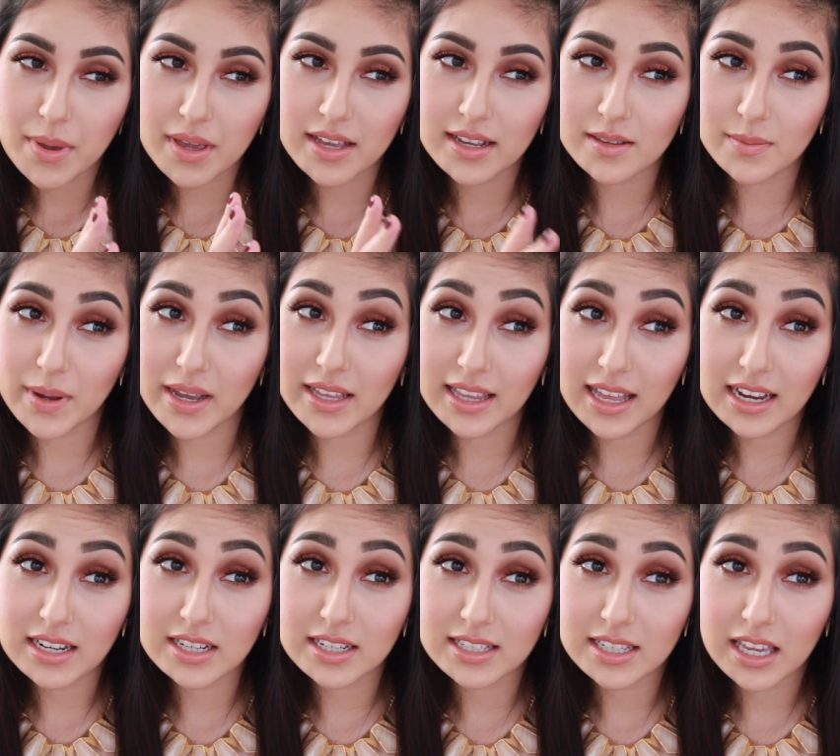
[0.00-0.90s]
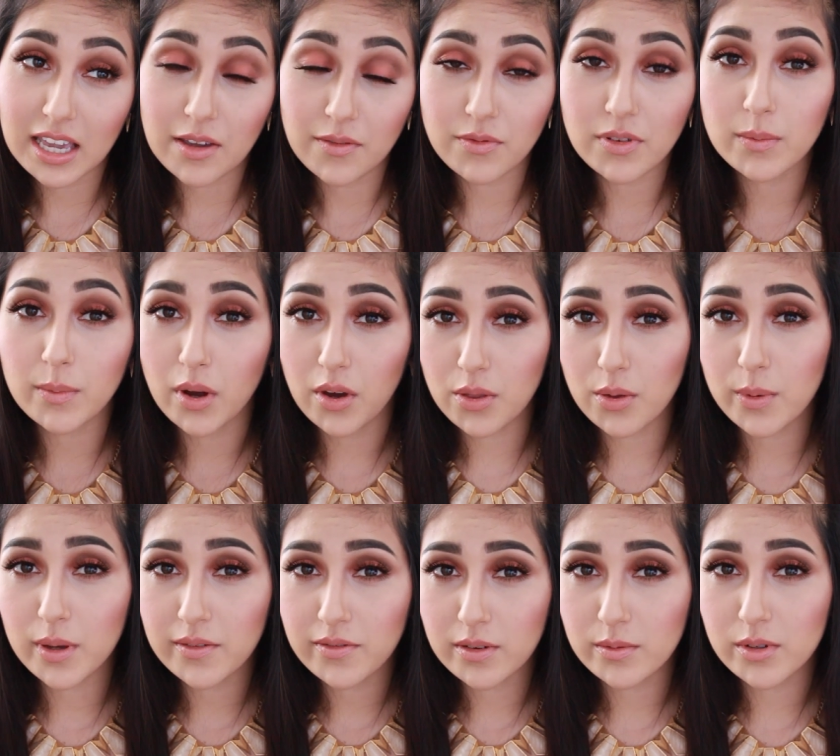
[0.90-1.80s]
because my lashes came from all the
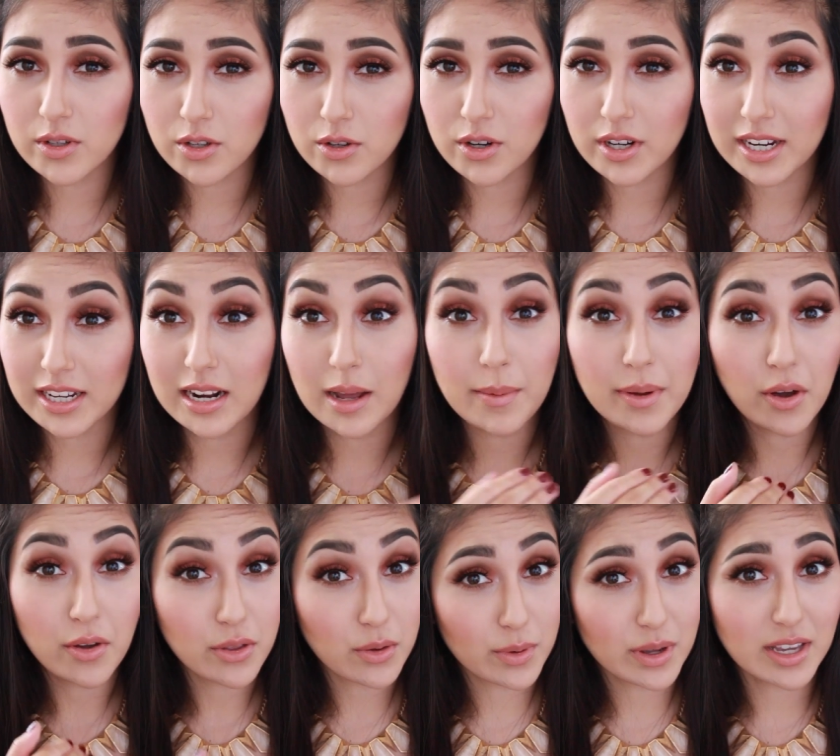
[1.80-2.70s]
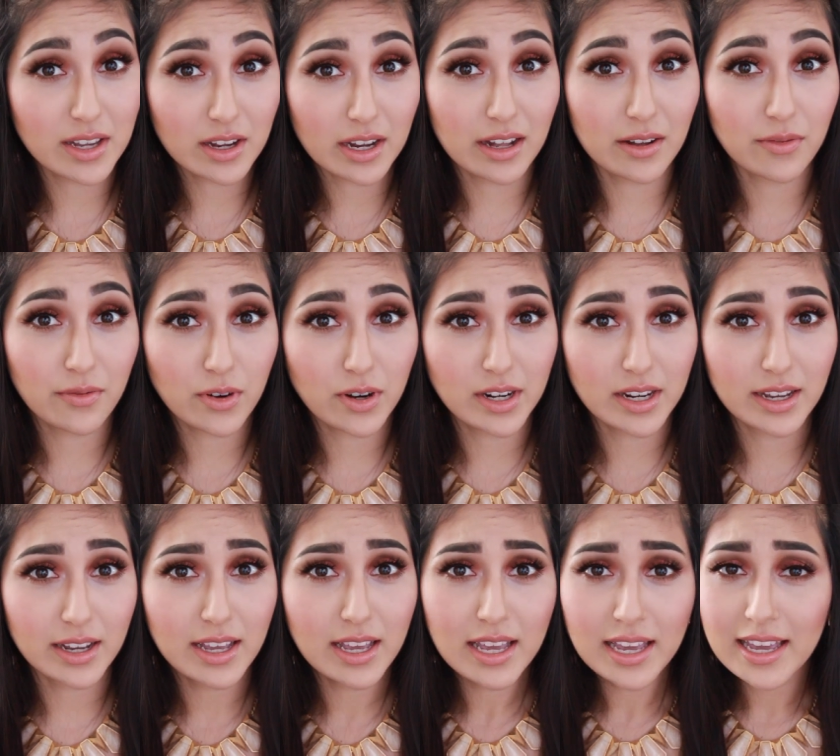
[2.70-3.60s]
way from New York and I'm all the way in
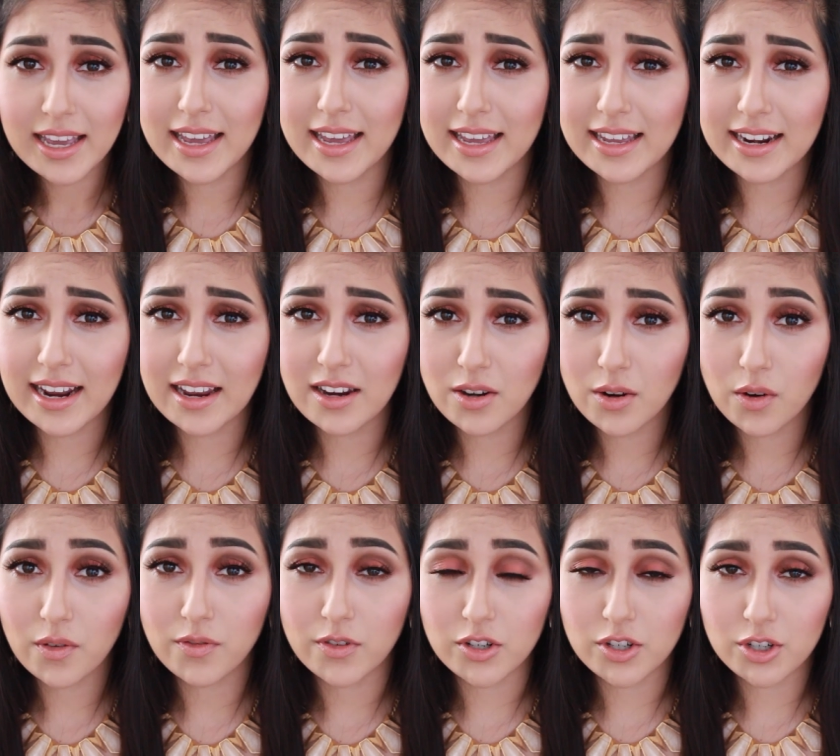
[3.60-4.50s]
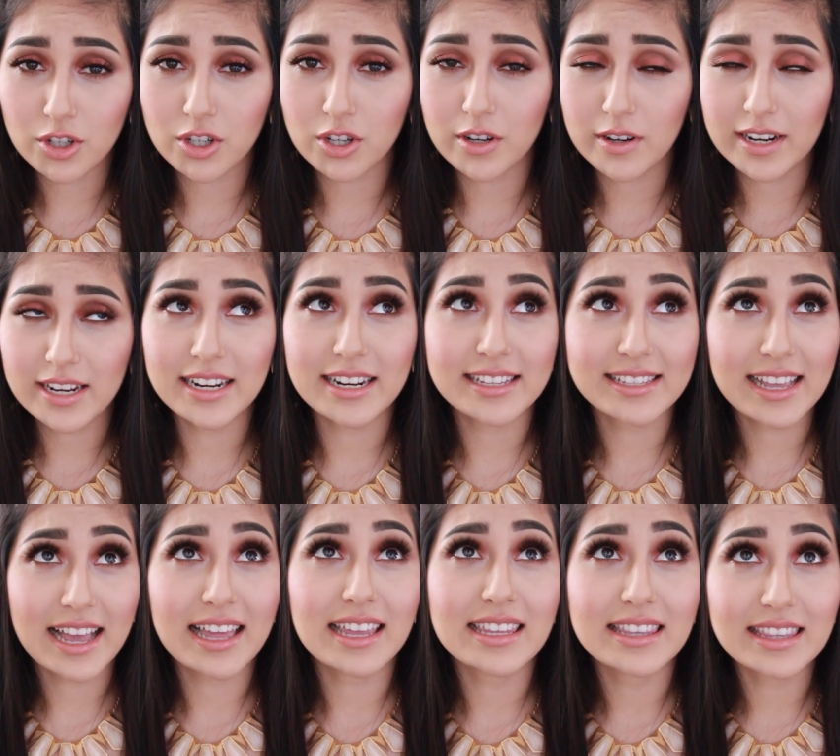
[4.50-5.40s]
California. And I know for sure it is
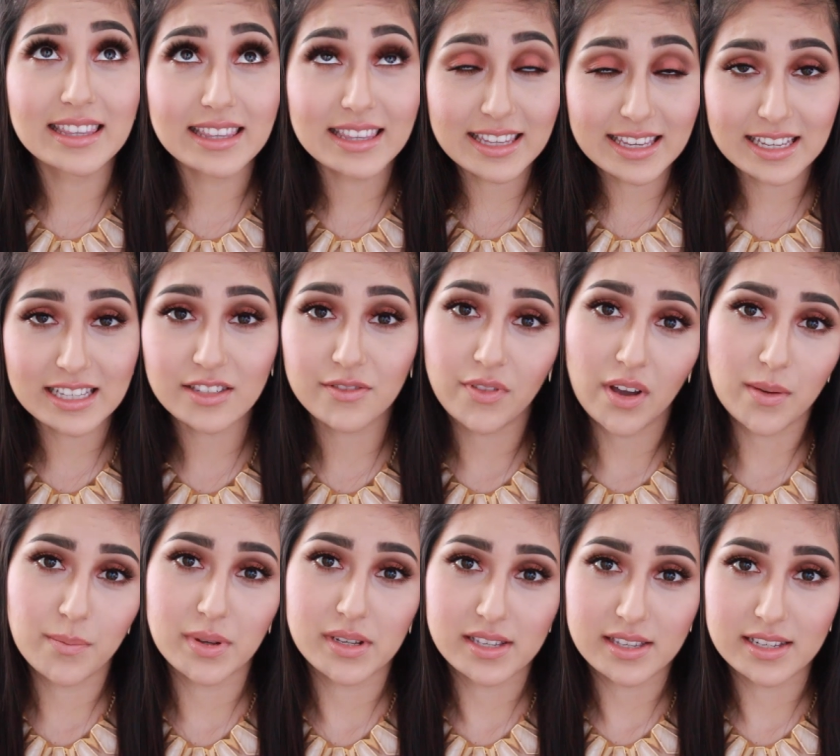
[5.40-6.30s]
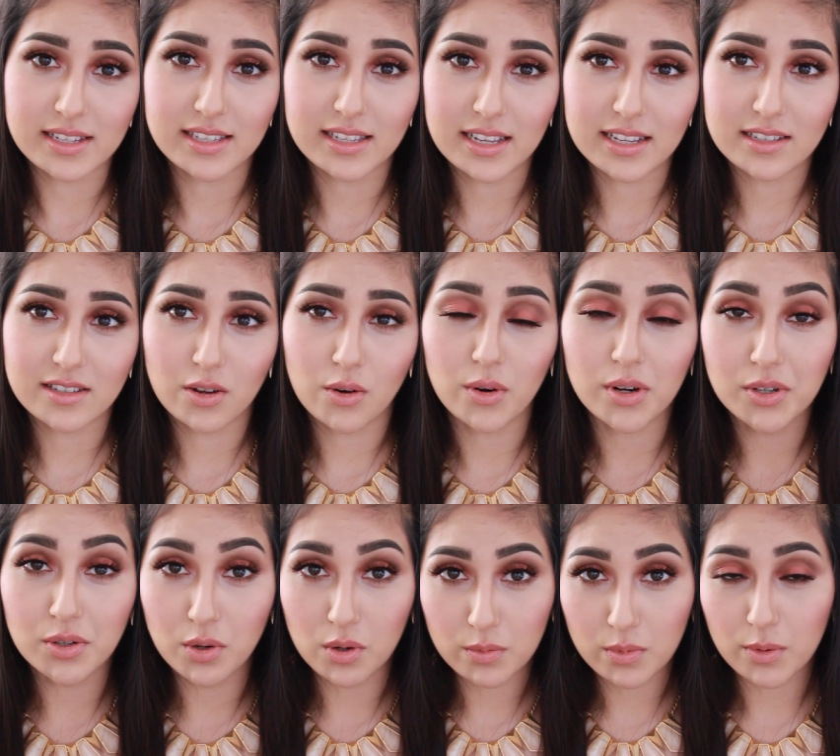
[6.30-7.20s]
at least 5 business days
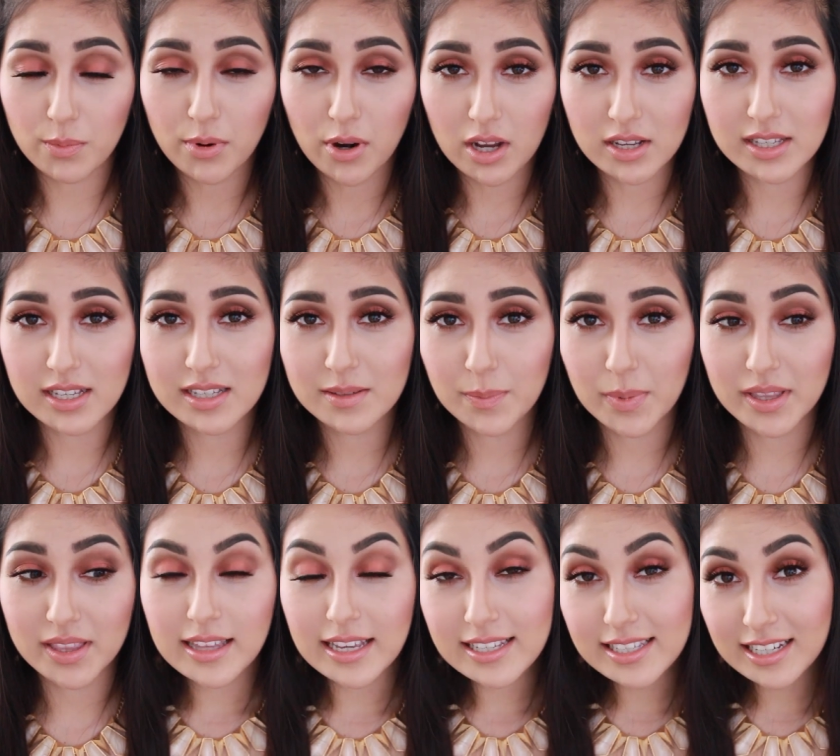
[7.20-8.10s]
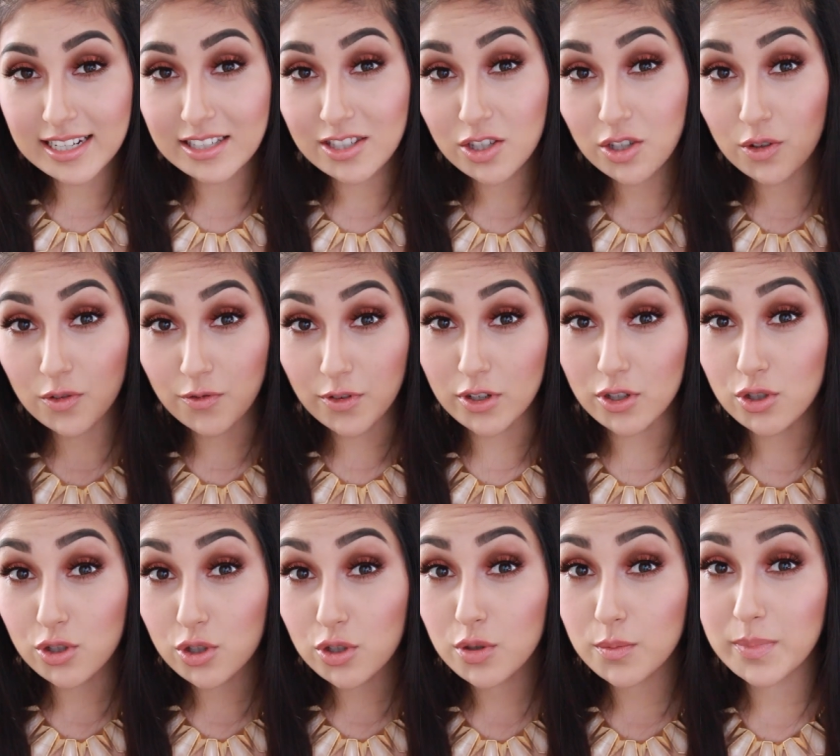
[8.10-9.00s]
going normal process, but they send it to you for
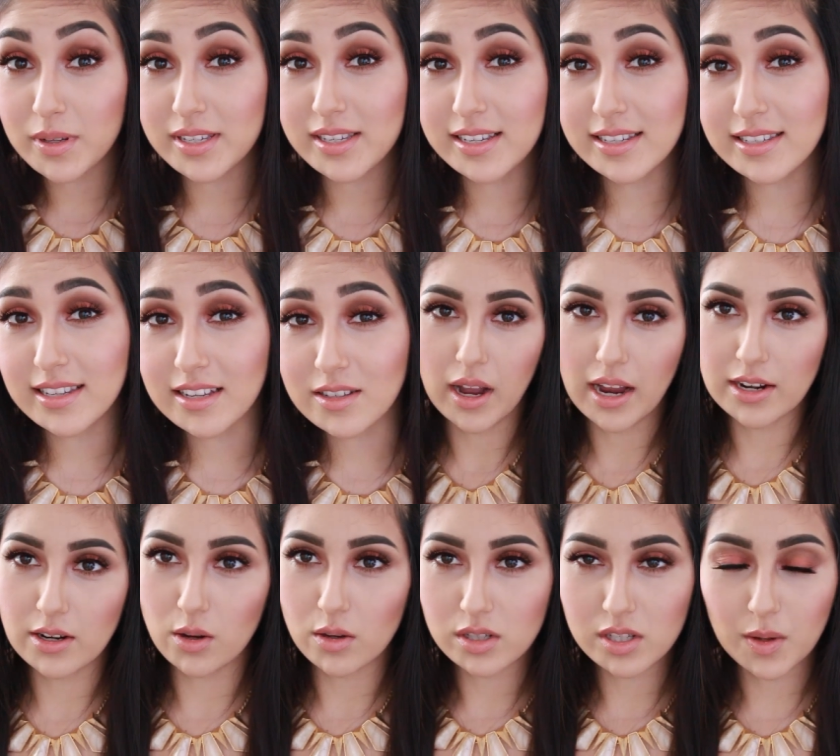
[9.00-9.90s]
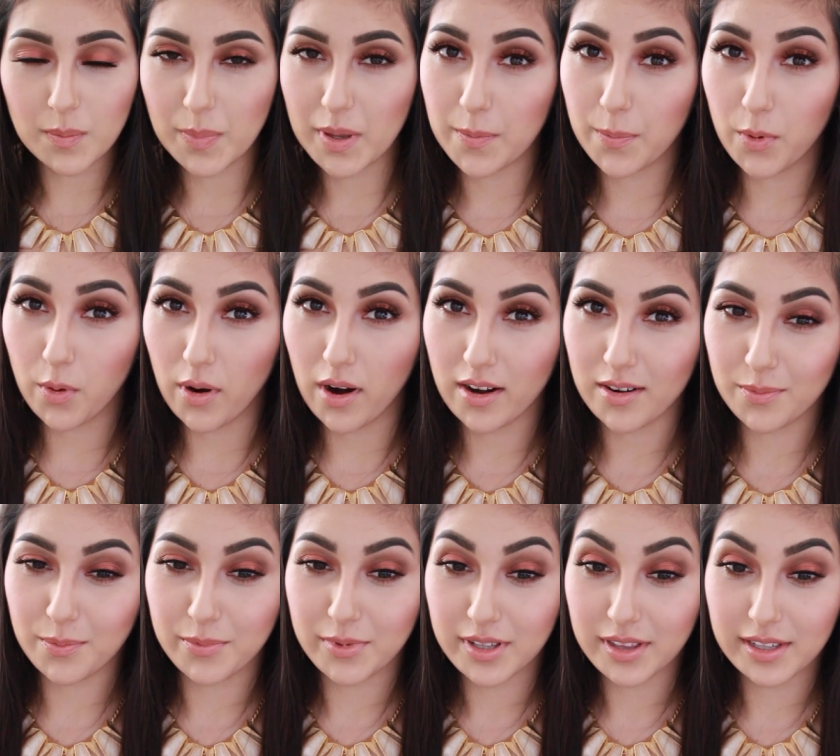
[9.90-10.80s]
2 business days. I know some people are
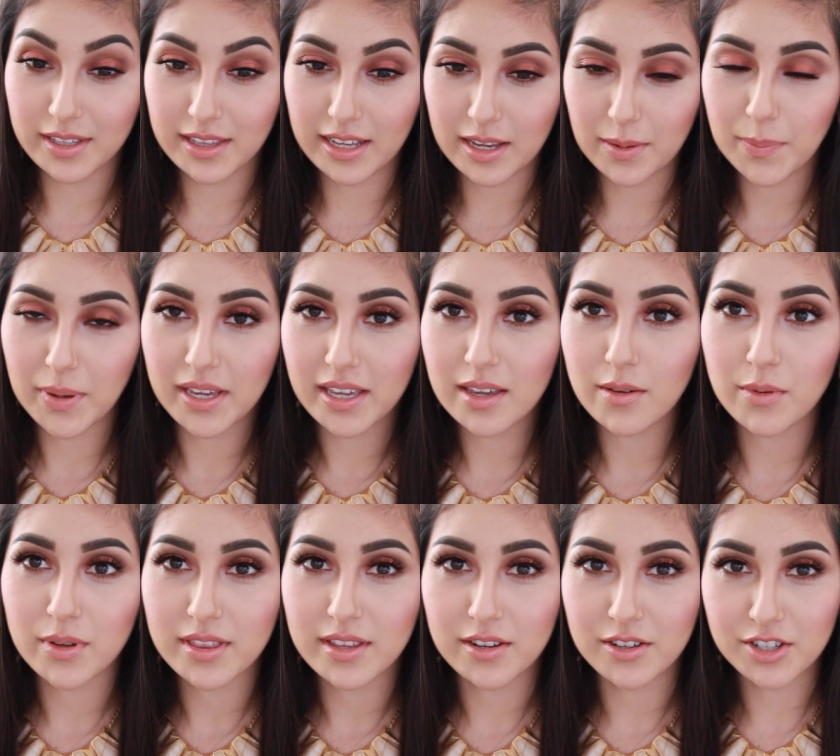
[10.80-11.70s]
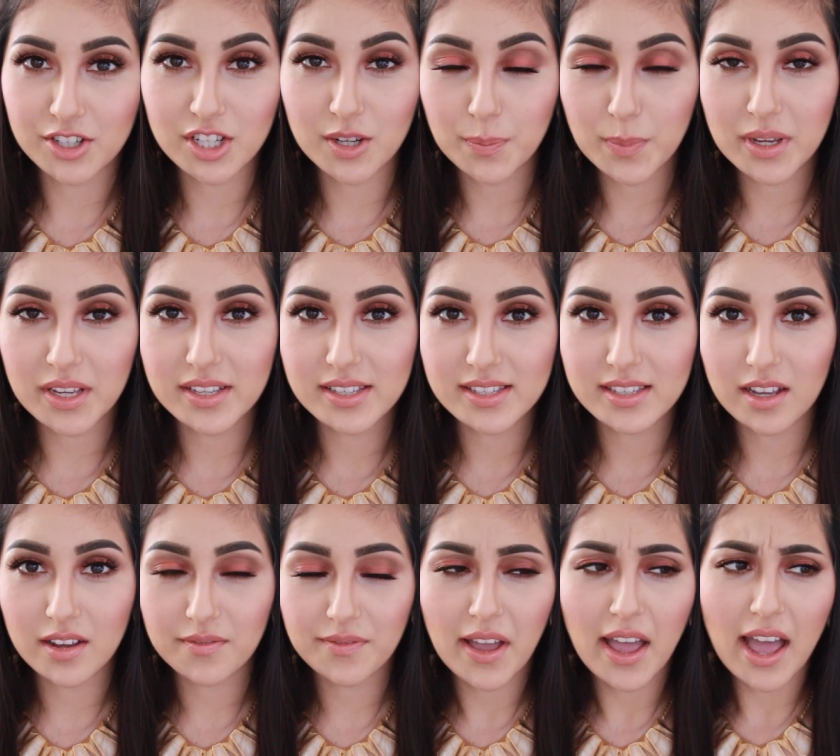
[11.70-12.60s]
really like picky with their shipping and
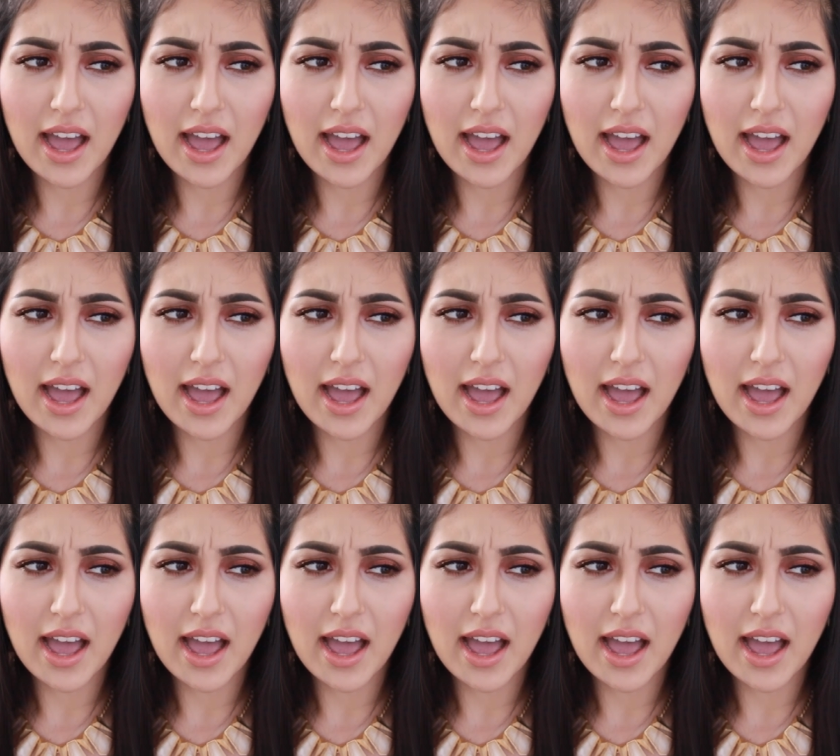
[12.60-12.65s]
stuff.